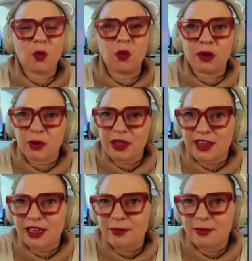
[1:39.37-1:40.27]
When we
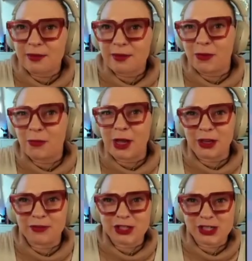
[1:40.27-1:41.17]
think about what
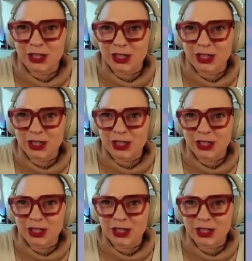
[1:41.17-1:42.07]
you've just heard,
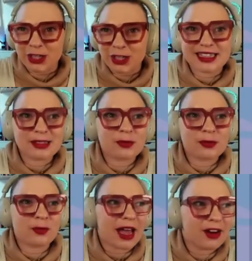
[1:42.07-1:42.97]
that's
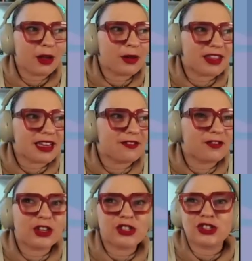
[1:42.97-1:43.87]
kind of what you would think of
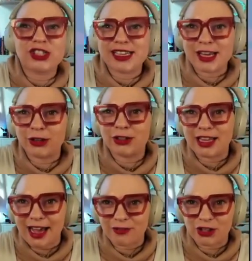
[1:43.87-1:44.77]
as your standard
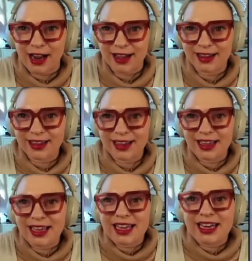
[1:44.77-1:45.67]
laugh track.
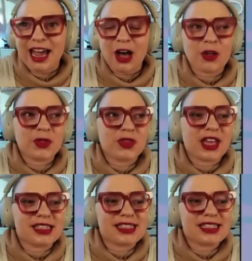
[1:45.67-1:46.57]
Now,
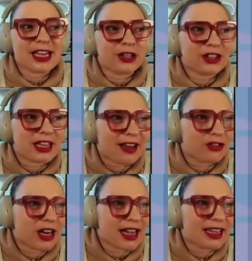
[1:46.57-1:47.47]
that standard laugh
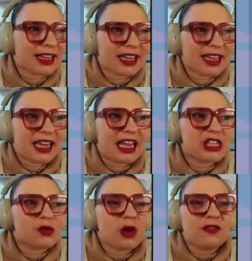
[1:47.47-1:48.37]
track
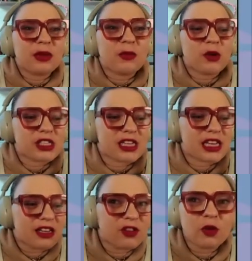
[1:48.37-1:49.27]
is one of the most
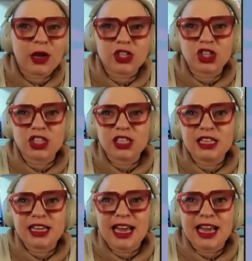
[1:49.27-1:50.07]
influential